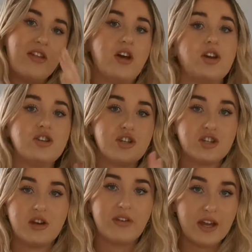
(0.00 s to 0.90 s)
and then I can just
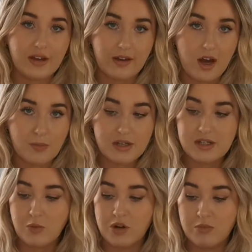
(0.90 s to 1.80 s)
shove it in a
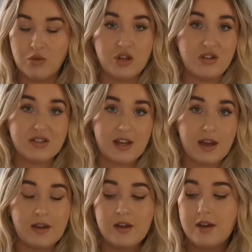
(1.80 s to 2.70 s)
cupboard when I'm not using it.